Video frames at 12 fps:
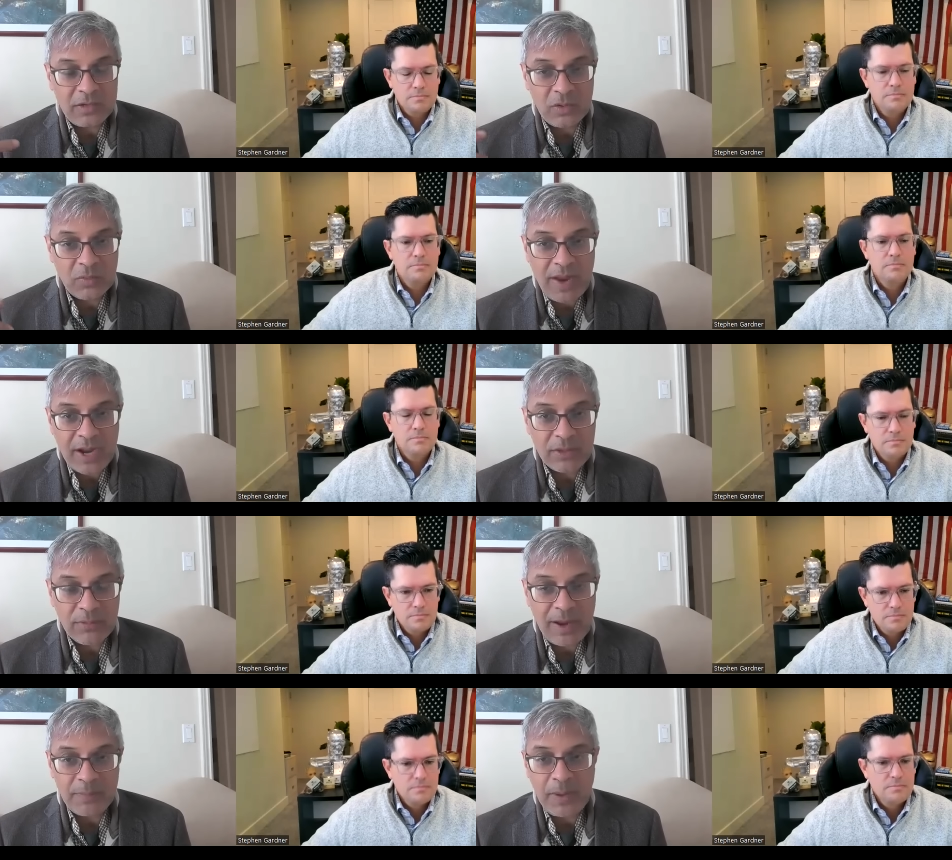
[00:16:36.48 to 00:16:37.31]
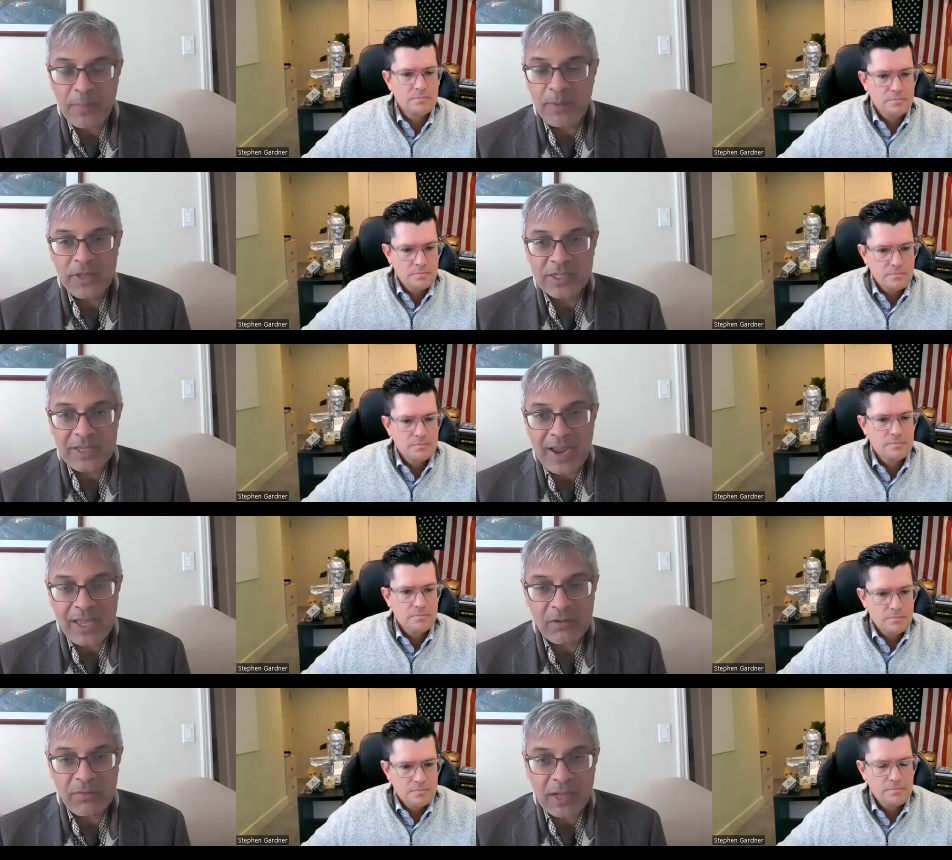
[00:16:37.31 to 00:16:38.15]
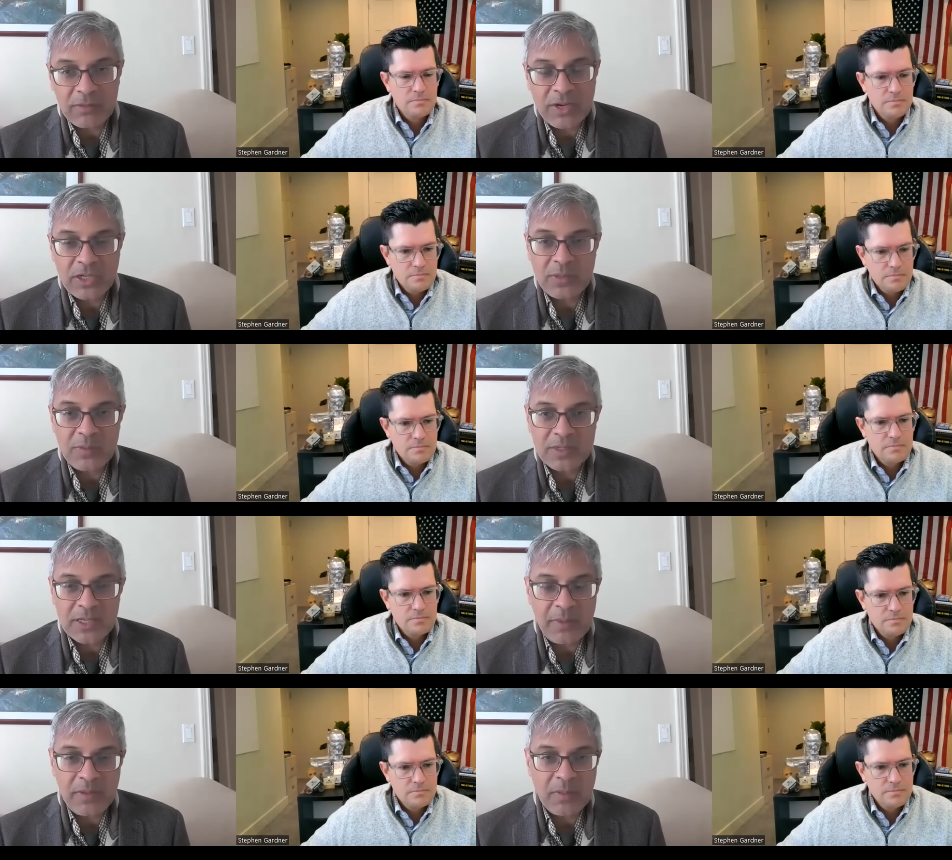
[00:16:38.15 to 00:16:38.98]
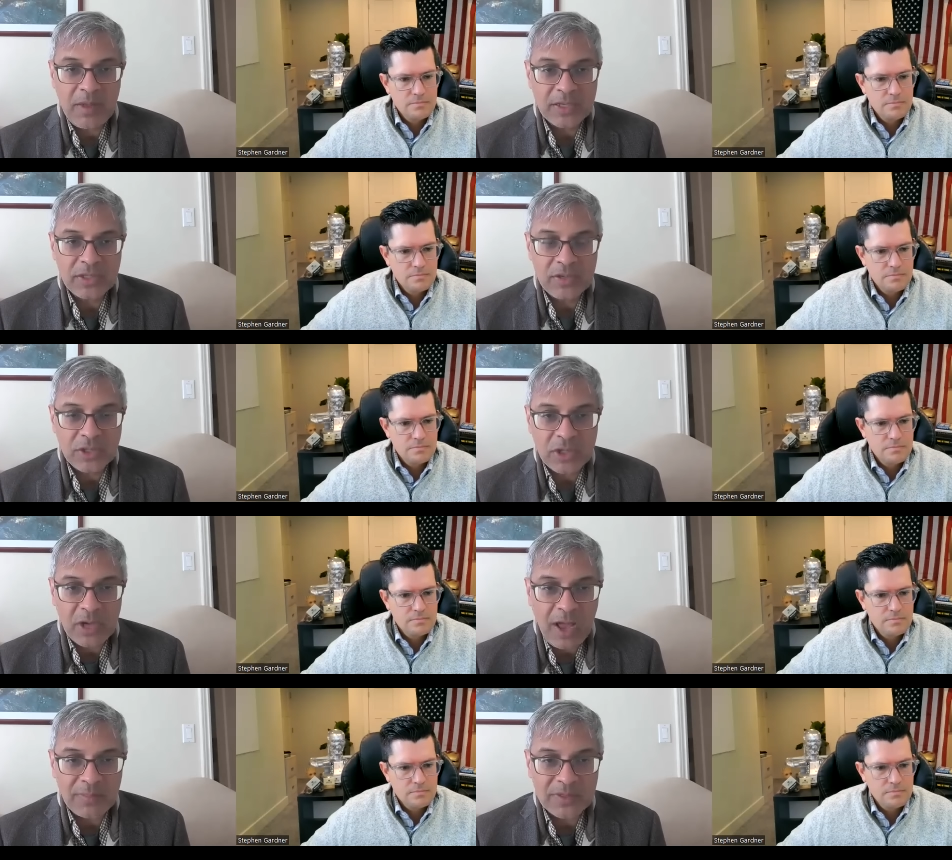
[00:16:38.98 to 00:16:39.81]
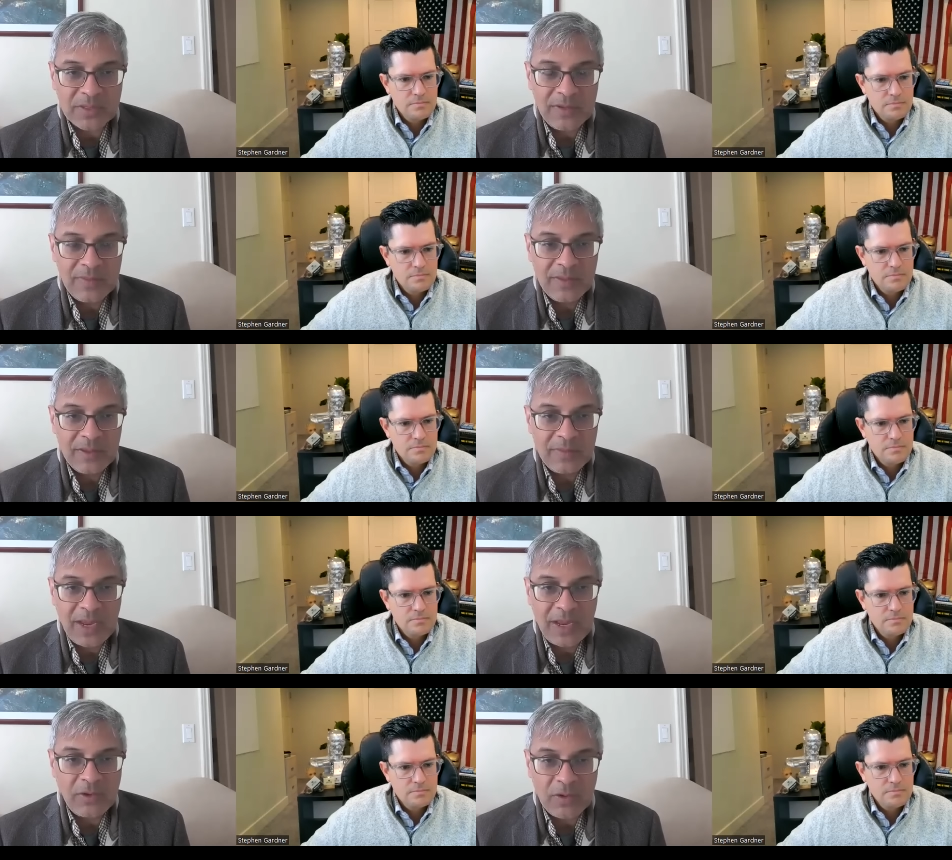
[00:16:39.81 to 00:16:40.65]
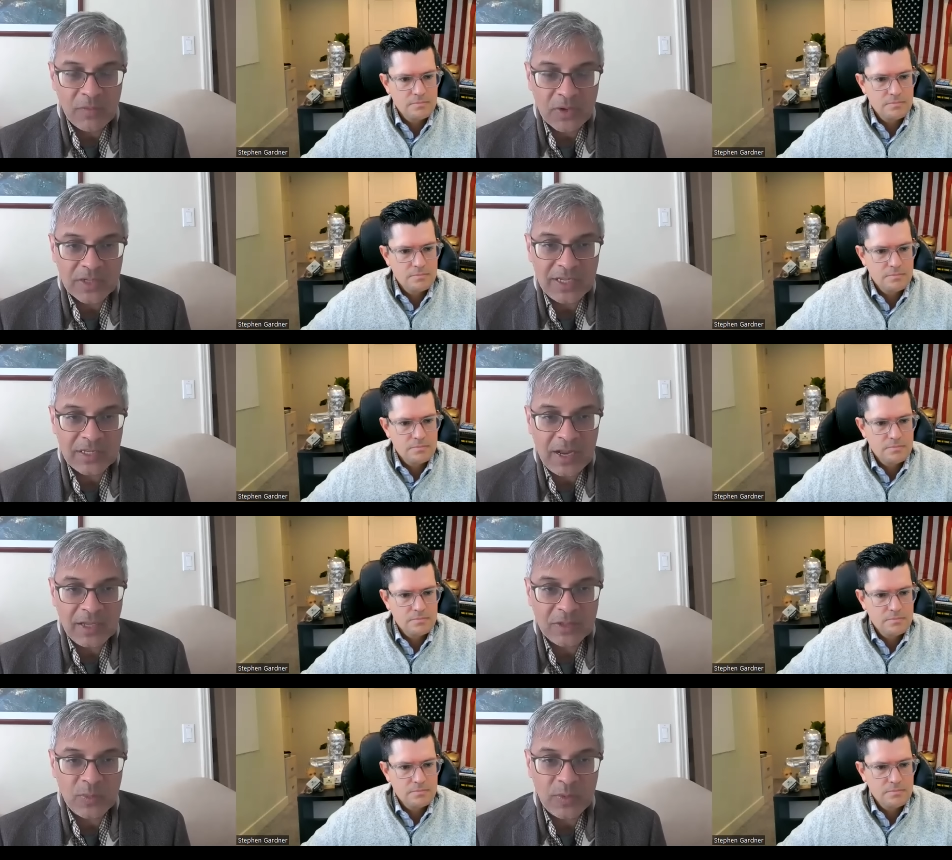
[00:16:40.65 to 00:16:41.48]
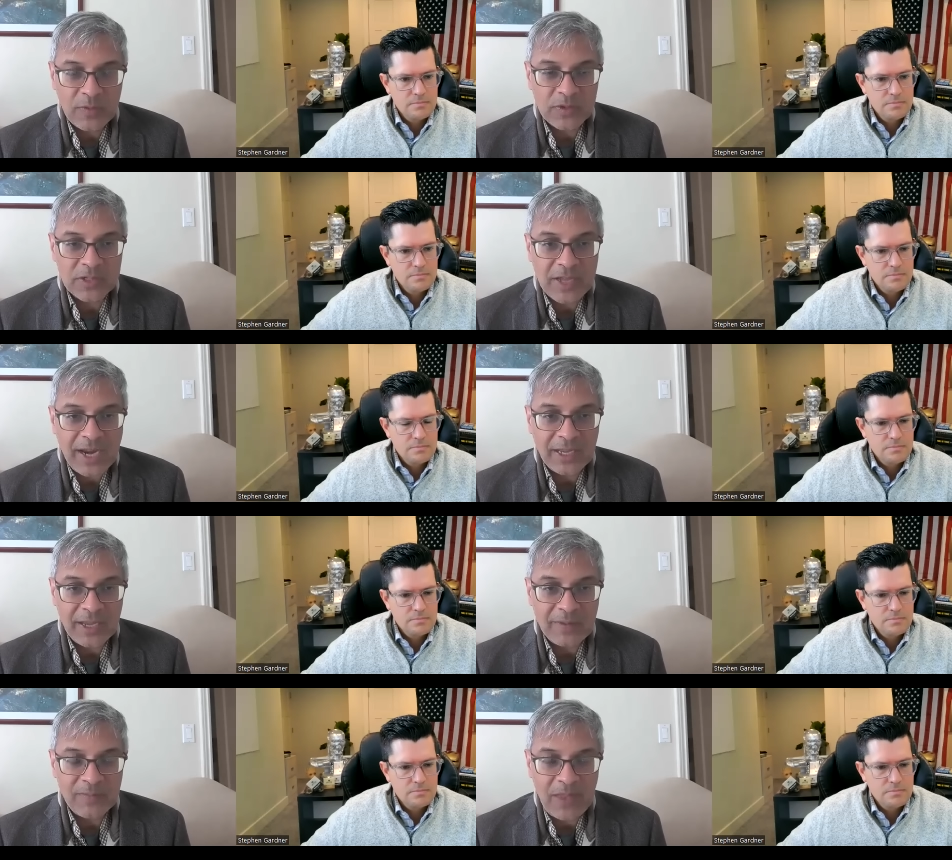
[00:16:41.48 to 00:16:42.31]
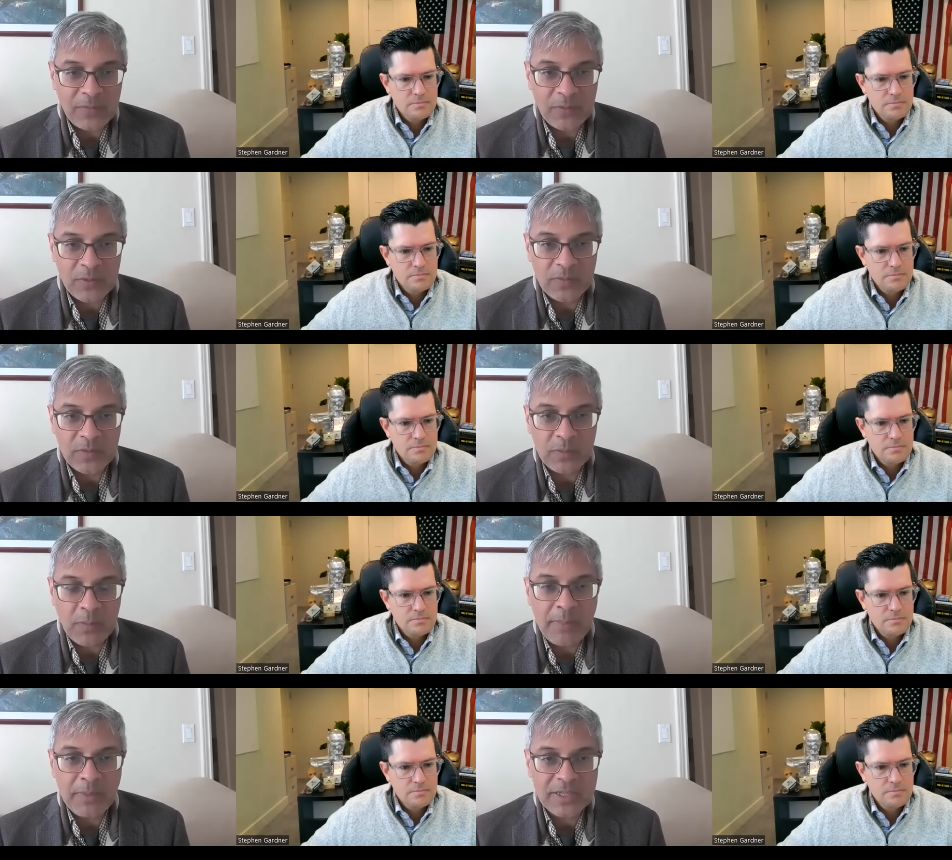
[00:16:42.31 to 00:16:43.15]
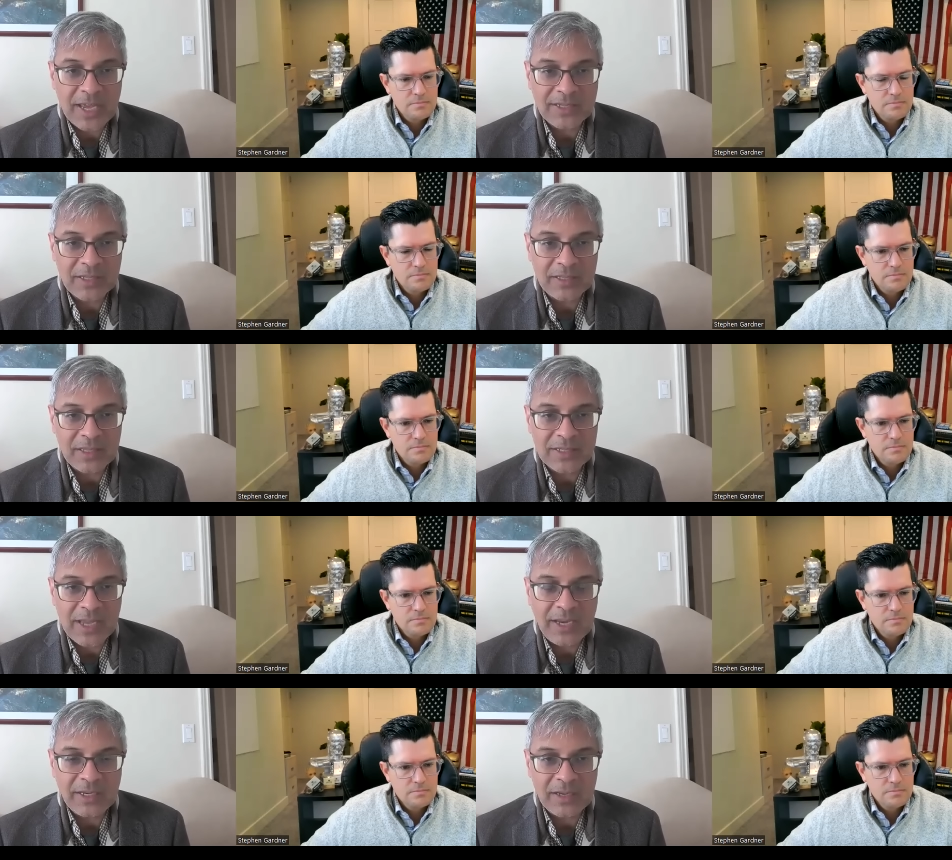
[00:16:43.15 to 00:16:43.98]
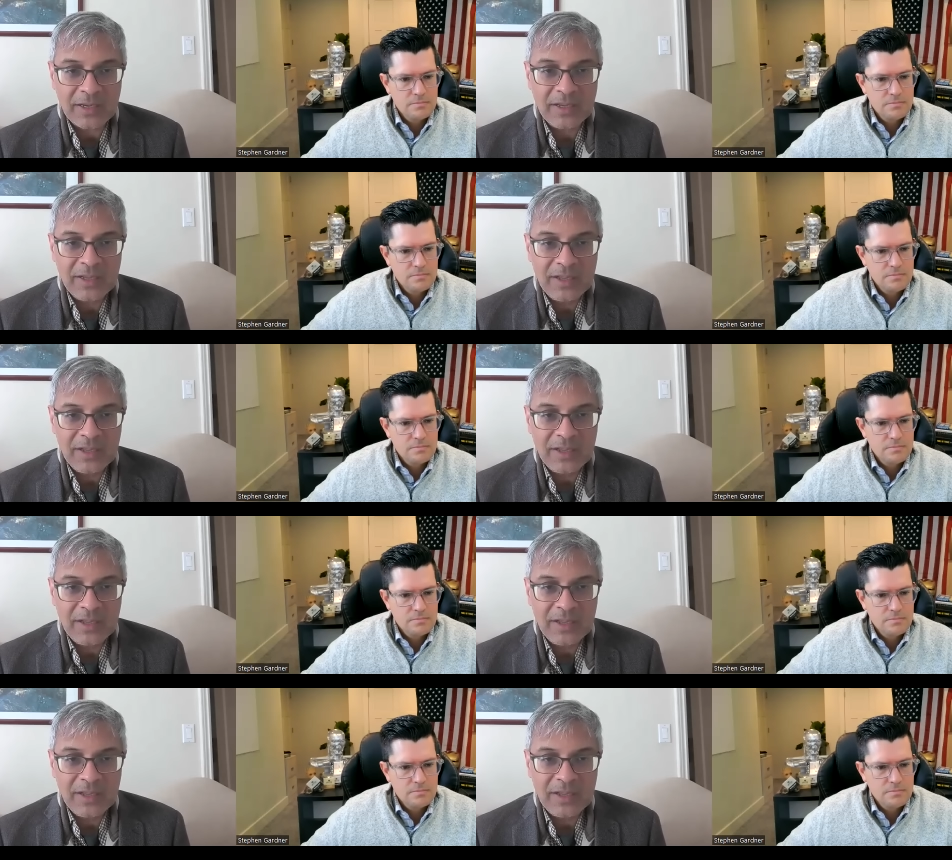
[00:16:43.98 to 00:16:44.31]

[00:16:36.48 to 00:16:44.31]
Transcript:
Speaker 1: direct threat. People that signed the declaration, some of them lost their jobs in universities and elsewhere for signing it and for for publicizing that they signed it.